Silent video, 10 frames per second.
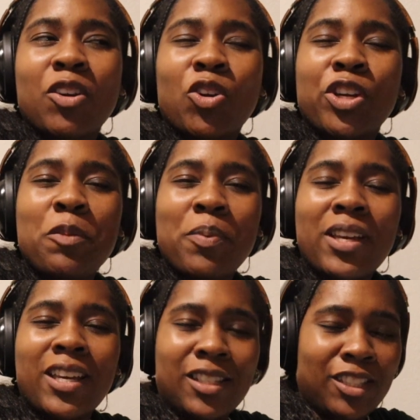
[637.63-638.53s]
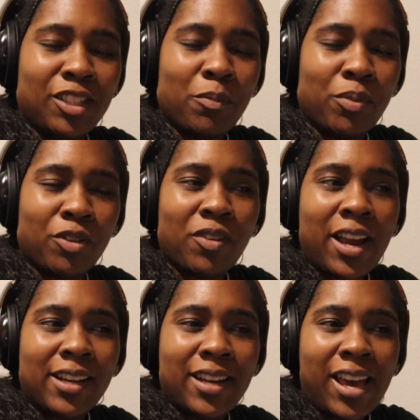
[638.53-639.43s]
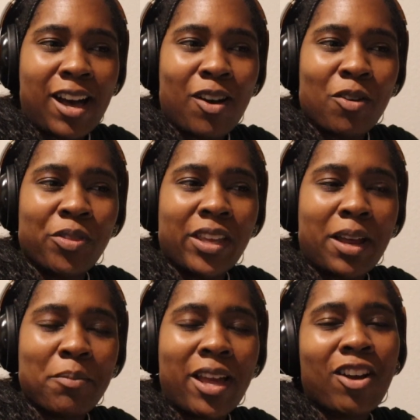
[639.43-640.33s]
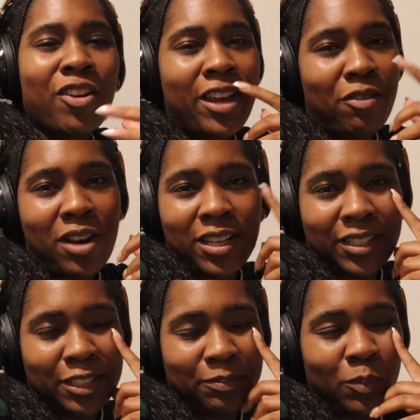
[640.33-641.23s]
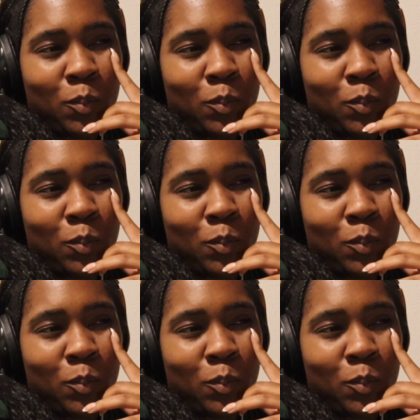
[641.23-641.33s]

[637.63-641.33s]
creeping into the book right now that I'm like, okay, Riley,